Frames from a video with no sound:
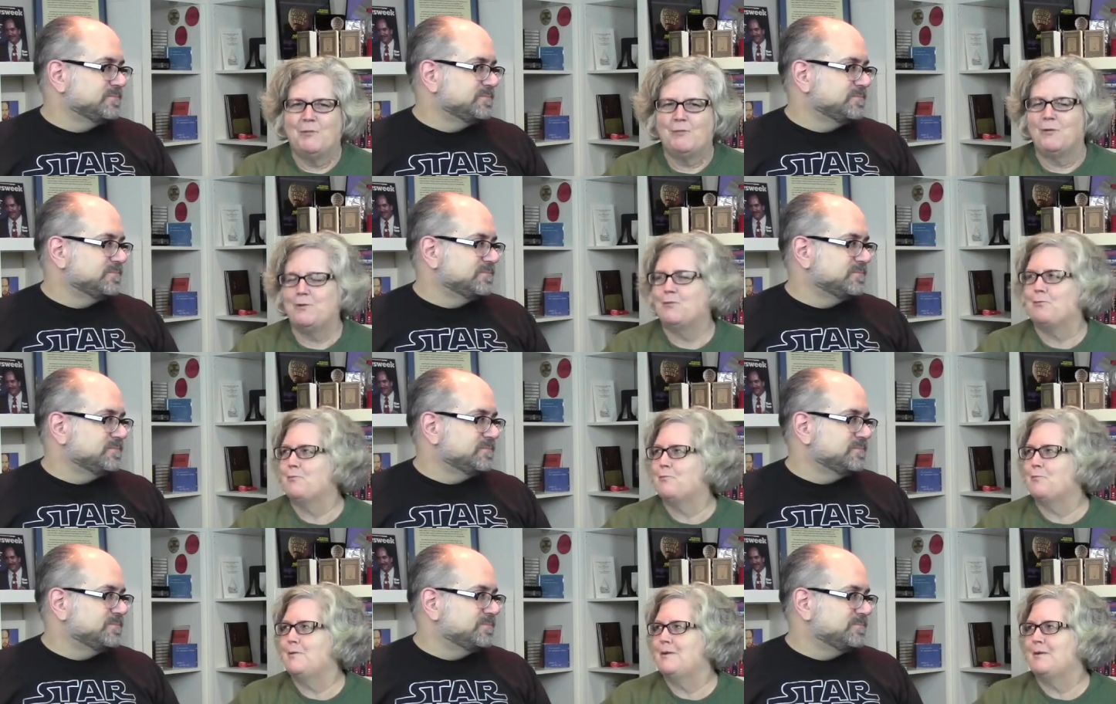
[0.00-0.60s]
Speaker 1: I
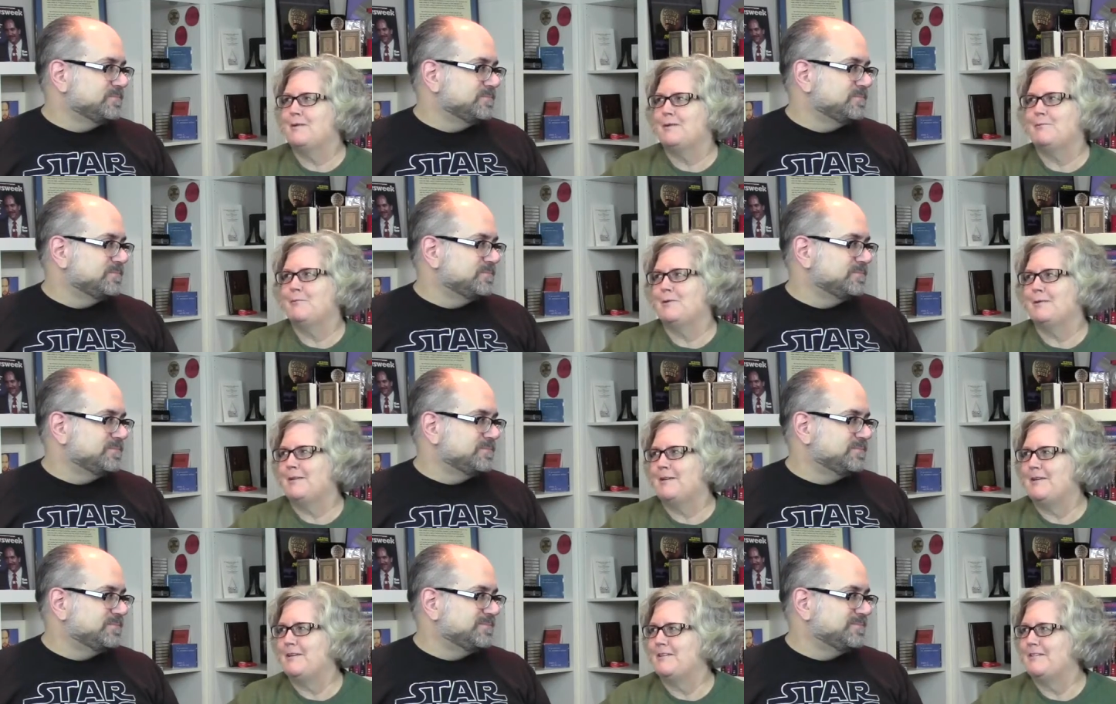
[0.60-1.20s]
was
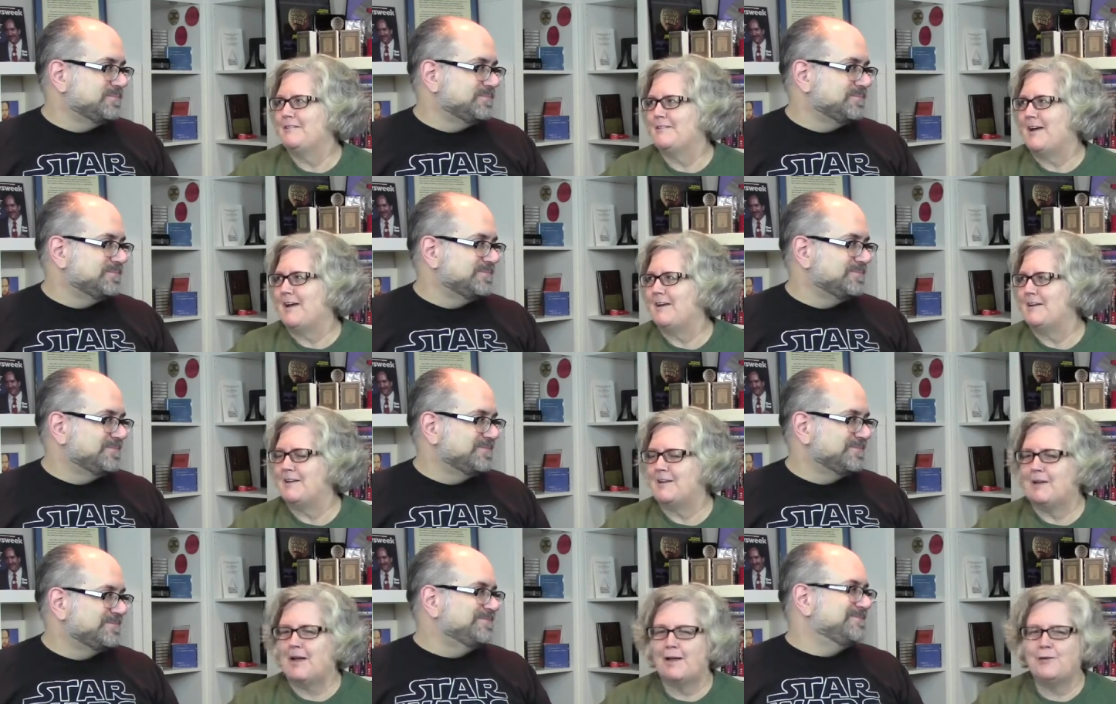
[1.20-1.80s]
really, really
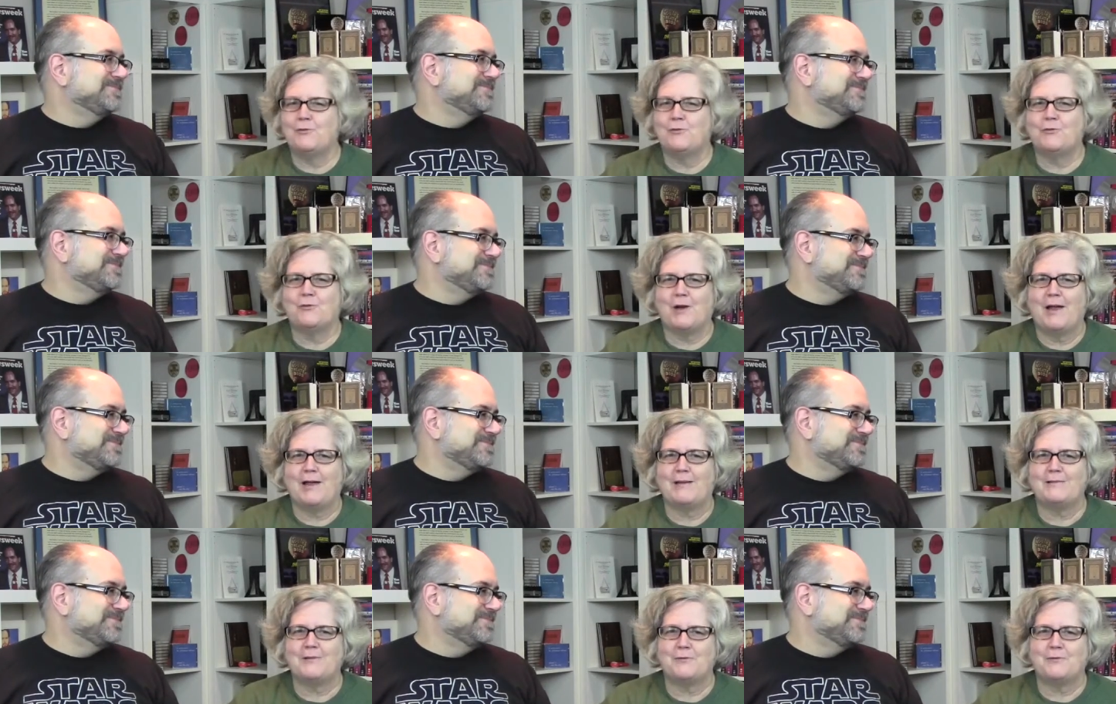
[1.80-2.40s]
excited. I
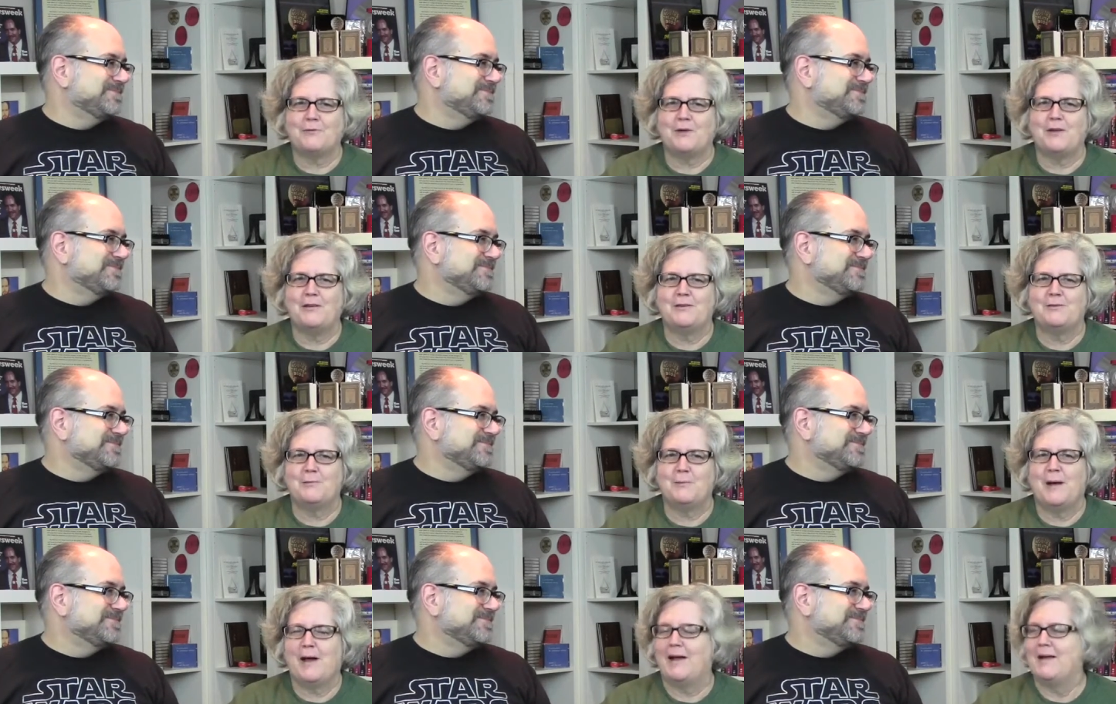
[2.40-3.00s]
dragged a
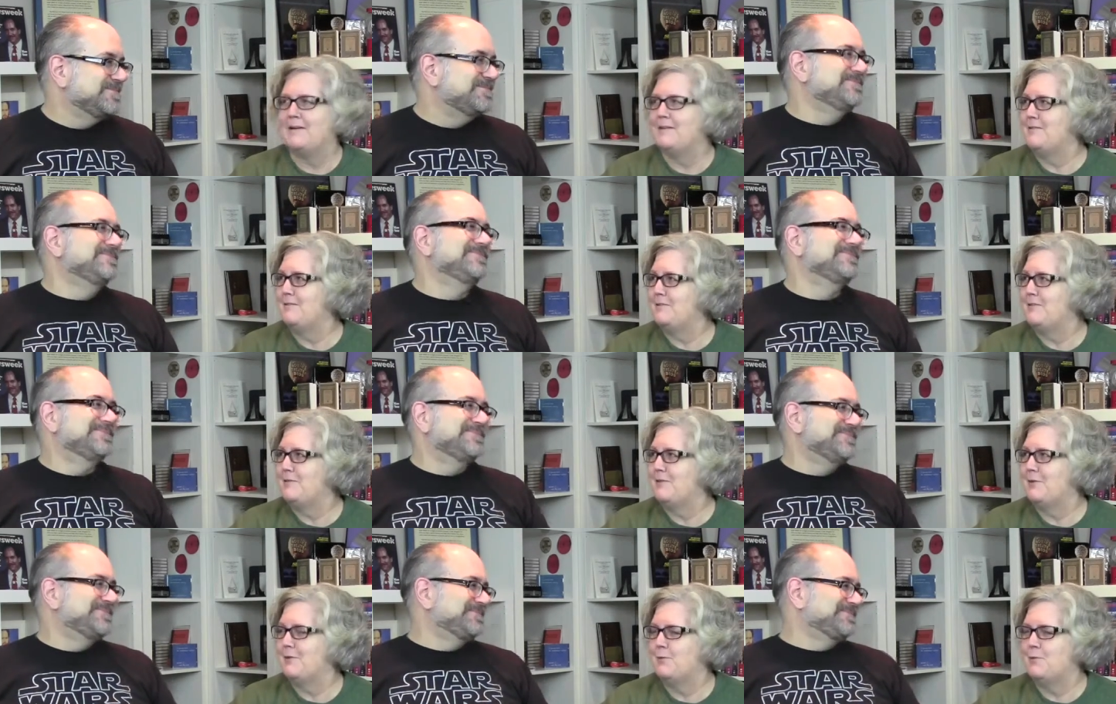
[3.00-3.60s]
friend of
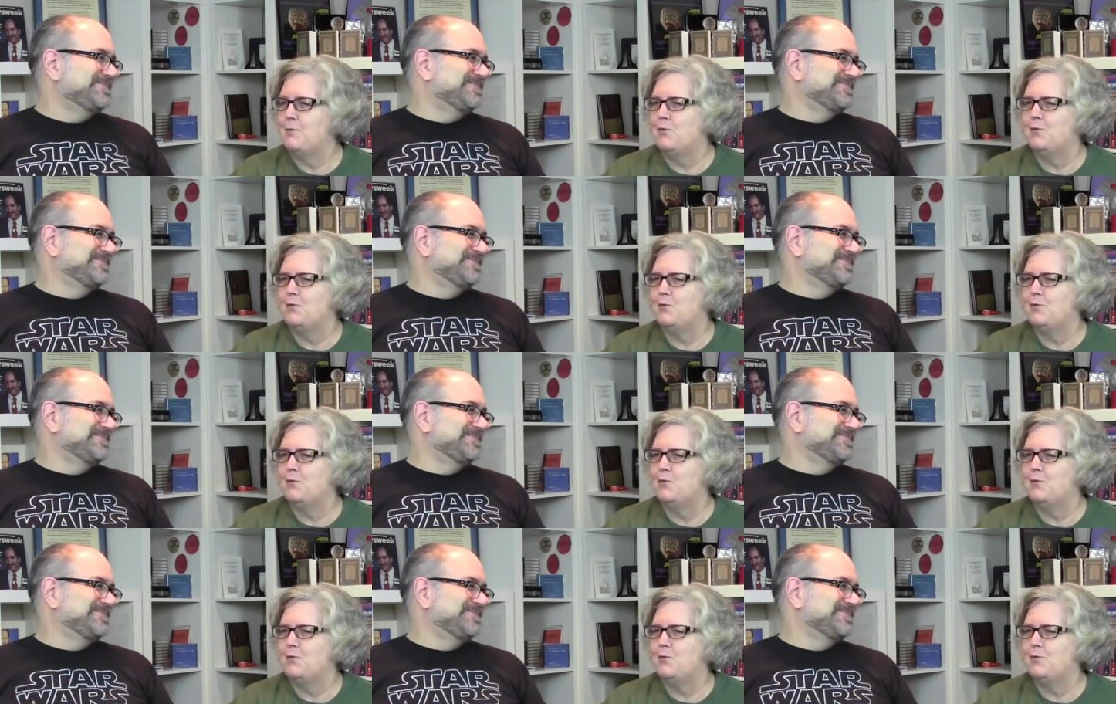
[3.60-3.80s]
mine to the